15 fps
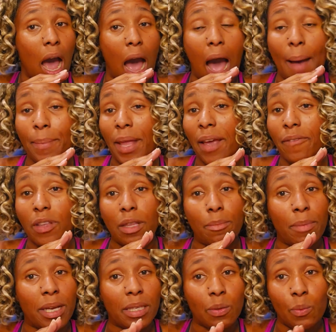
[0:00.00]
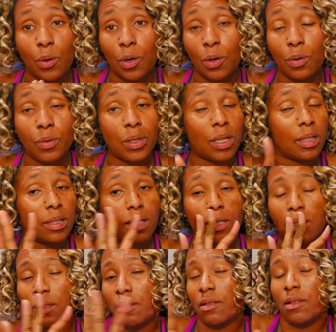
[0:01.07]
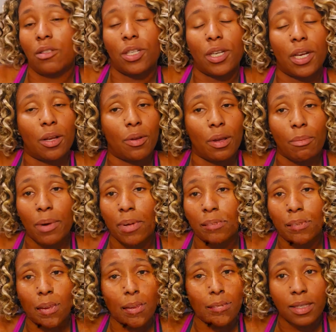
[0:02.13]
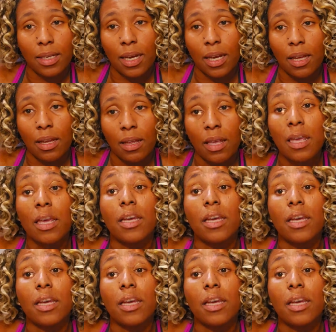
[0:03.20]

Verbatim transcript: I'm not even gonna mix words because this this channel ain't monetized yet.